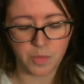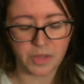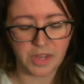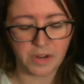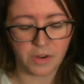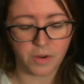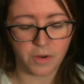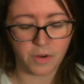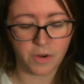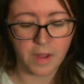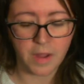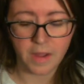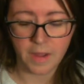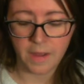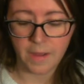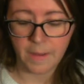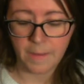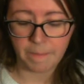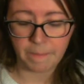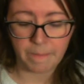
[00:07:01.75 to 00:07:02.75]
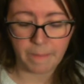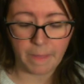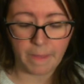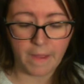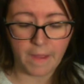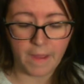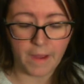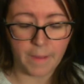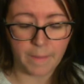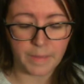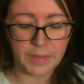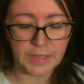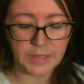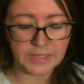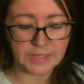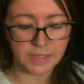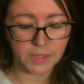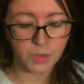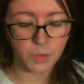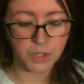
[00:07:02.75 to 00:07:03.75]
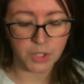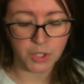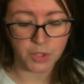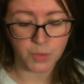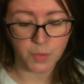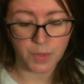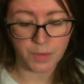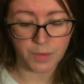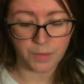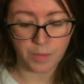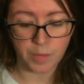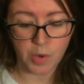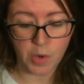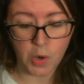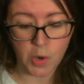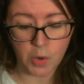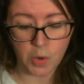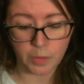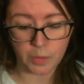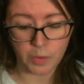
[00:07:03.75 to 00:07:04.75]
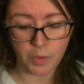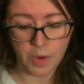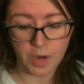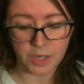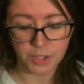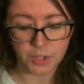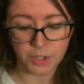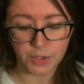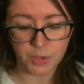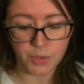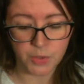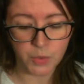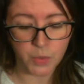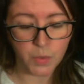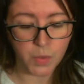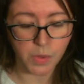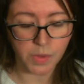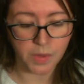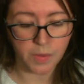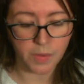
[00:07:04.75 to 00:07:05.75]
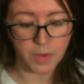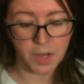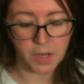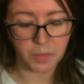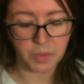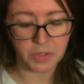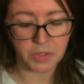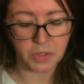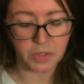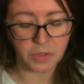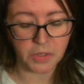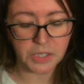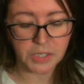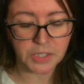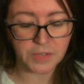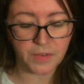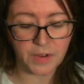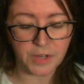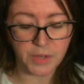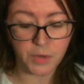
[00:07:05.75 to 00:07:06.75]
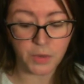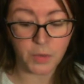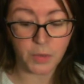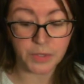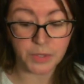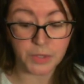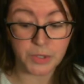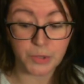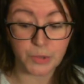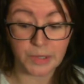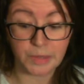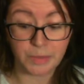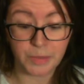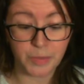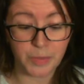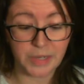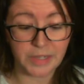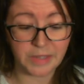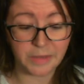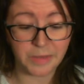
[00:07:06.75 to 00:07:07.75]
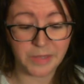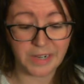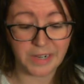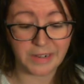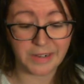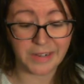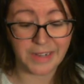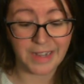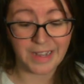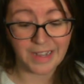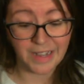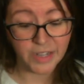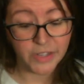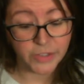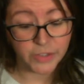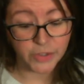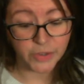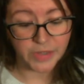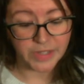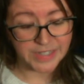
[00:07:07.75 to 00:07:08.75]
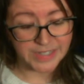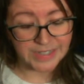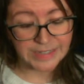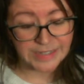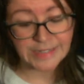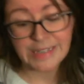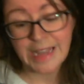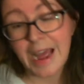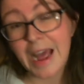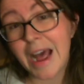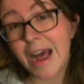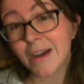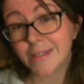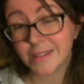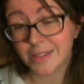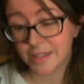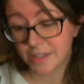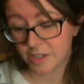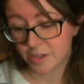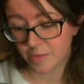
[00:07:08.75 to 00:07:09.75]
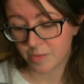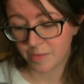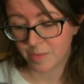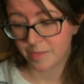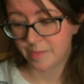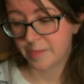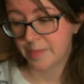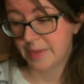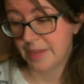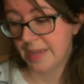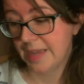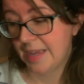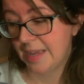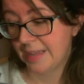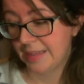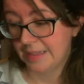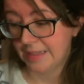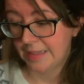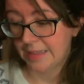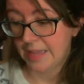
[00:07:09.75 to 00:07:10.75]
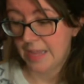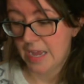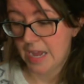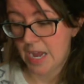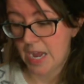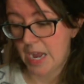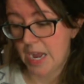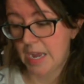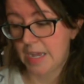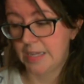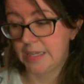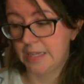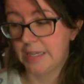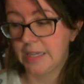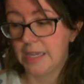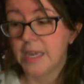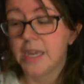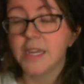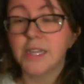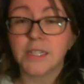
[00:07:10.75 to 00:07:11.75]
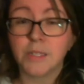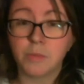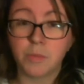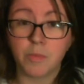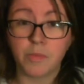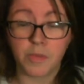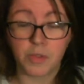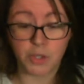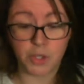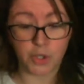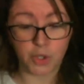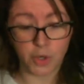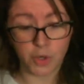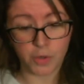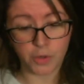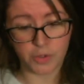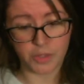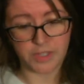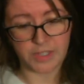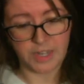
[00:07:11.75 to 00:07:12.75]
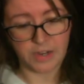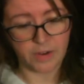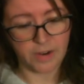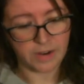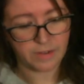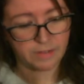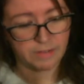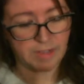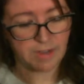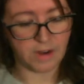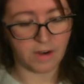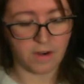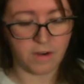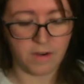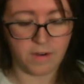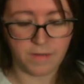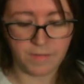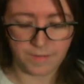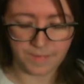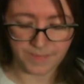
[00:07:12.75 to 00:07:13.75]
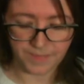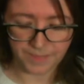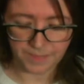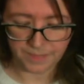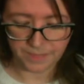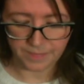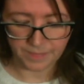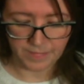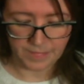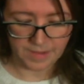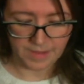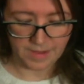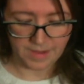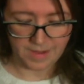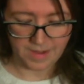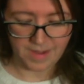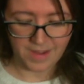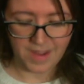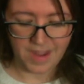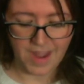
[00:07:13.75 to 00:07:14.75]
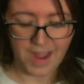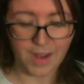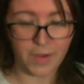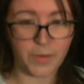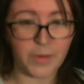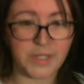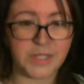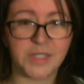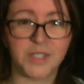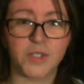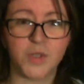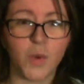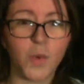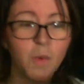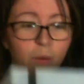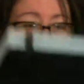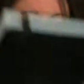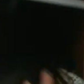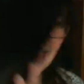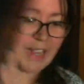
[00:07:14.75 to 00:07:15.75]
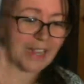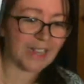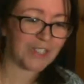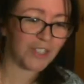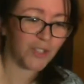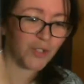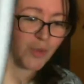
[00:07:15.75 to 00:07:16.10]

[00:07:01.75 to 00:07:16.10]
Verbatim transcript: or planner uh, business, which is run from her home garage, is a tool that will help you clearly define your goals and dreams, break them down. So this sounds a little bit like some of the journals that are out there. With so like it's